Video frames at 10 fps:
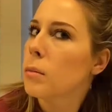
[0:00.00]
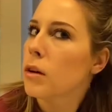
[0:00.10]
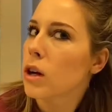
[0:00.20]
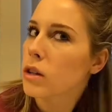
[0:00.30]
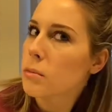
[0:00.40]

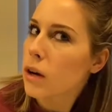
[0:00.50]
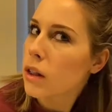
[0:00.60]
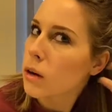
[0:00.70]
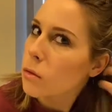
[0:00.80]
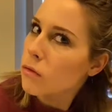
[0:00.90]
Botox party
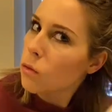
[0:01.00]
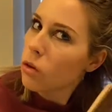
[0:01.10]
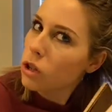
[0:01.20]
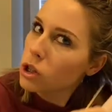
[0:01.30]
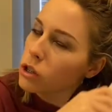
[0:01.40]
there
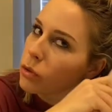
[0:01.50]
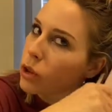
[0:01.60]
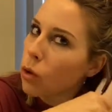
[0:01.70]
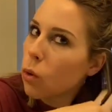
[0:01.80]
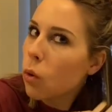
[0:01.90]
before. She's
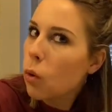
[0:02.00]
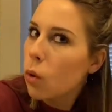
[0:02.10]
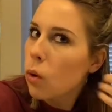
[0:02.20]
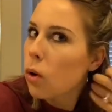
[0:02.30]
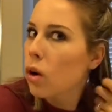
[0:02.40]
really cool.